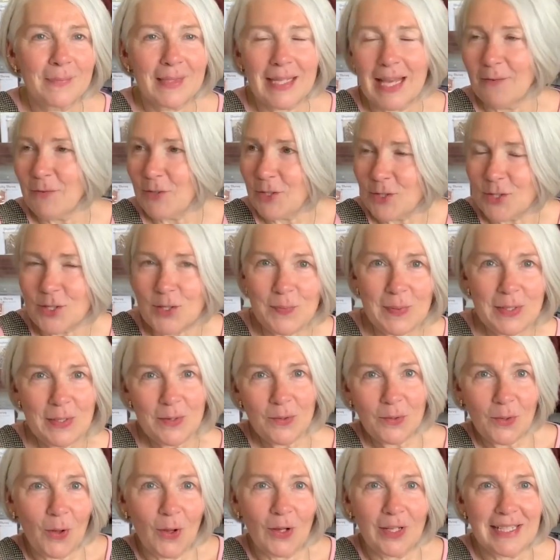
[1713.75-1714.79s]
have you just been
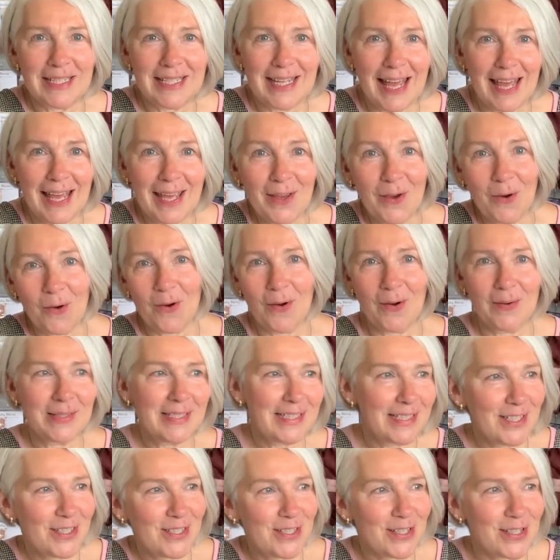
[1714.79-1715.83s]
on holiday, or
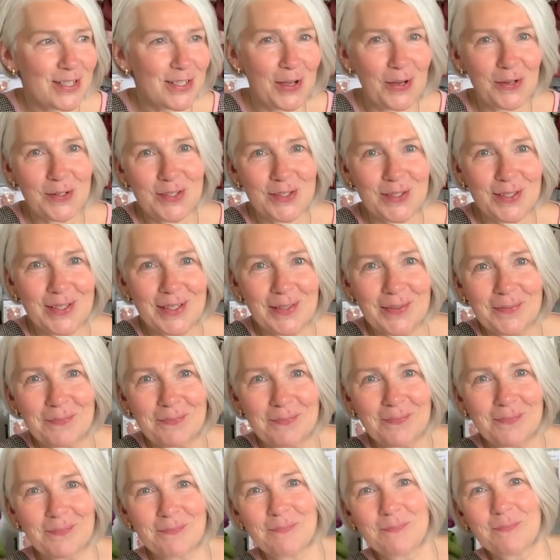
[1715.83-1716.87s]
did you just go to
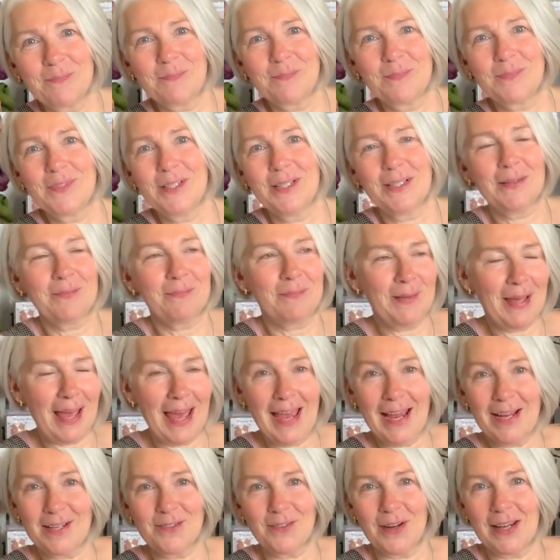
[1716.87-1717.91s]
the
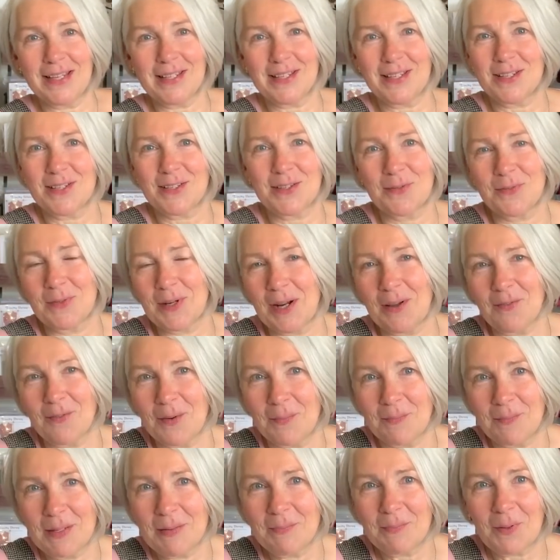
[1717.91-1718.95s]
hairdressers or whatever?
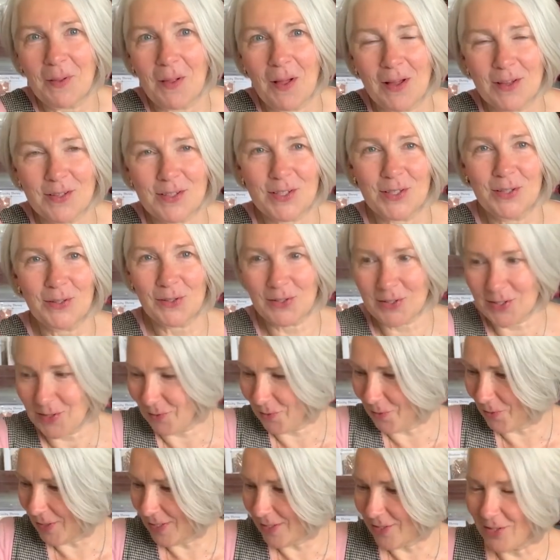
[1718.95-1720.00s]
People ask you lots of
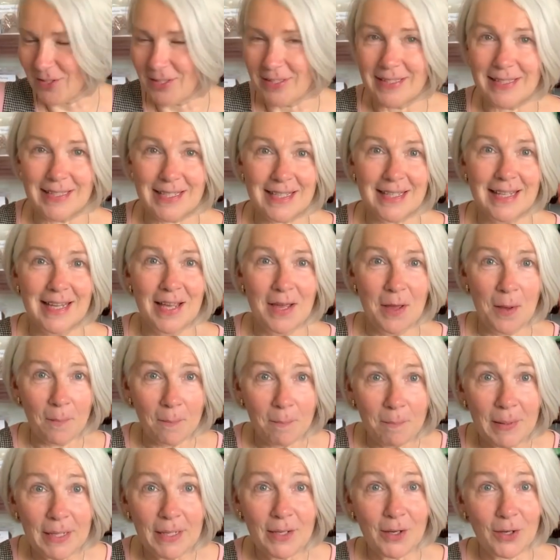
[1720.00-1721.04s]
questions
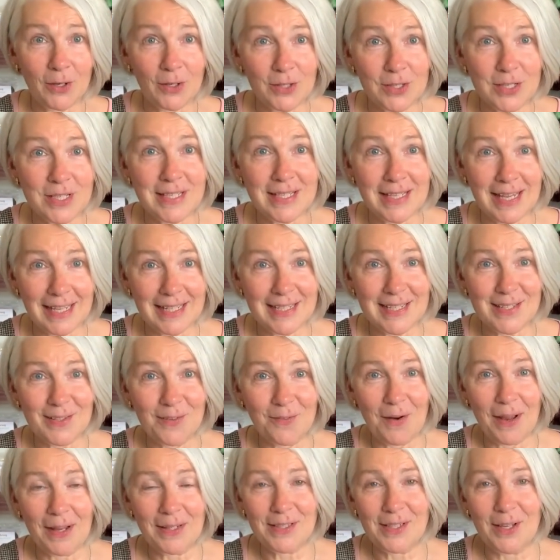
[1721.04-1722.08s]
because it's the
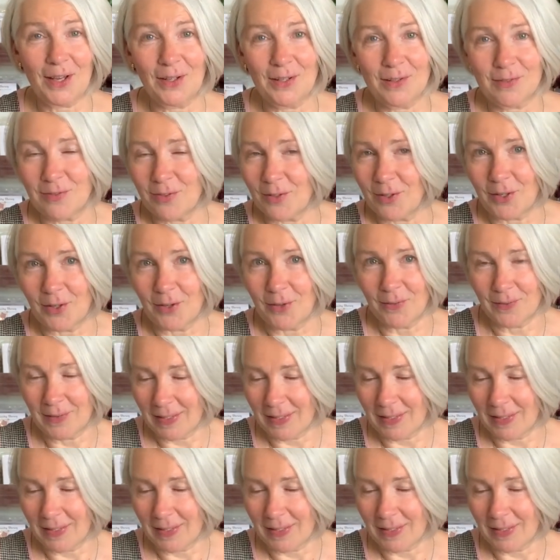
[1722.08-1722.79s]
right color for you.